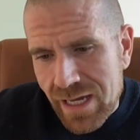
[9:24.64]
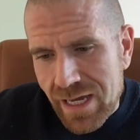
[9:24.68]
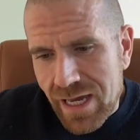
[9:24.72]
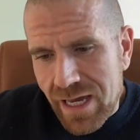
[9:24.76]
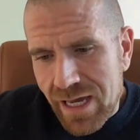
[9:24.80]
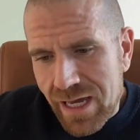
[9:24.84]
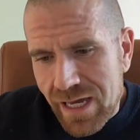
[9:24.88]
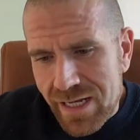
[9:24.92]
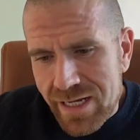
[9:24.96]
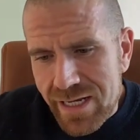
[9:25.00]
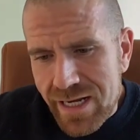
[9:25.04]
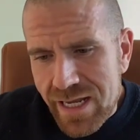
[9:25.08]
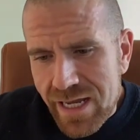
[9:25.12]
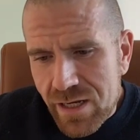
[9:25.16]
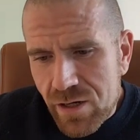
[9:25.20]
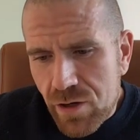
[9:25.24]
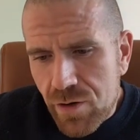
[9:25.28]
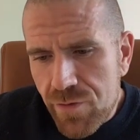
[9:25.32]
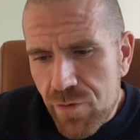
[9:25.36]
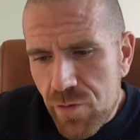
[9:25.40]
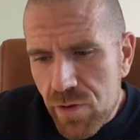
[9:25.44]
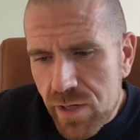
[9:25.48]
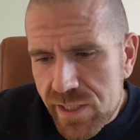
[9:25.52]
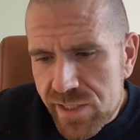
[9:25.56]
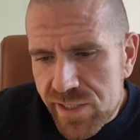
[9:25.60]
Nick, are
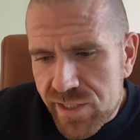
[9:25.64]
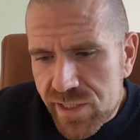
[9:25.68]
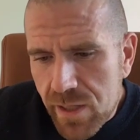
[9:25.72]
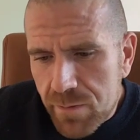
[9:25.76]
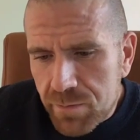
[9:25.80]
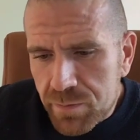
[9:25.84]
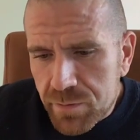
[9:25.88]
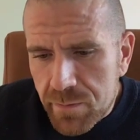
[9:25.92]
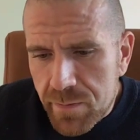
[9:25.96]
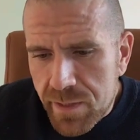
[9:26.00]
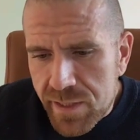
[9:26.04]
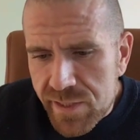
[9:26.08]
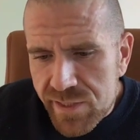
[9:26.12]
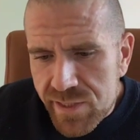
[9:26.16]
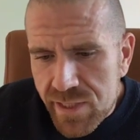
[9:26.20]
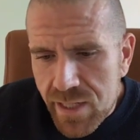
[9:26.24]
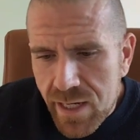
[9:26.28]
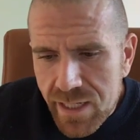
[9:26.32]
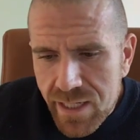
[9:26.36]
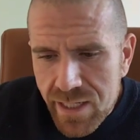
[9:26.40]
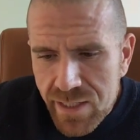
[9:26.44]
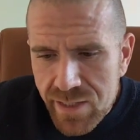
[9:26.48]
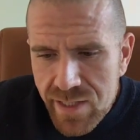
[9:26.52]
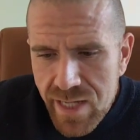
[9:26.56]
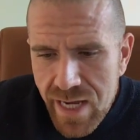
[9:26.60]
there any supplements that I
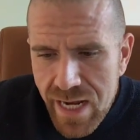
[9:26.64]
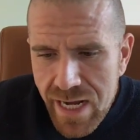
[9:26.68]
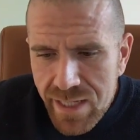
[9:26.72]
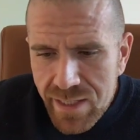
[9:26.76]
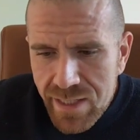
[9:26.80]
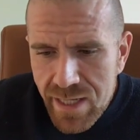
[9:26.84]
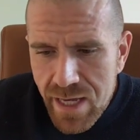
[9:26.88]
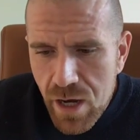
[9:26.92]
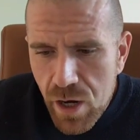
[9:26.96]
can take to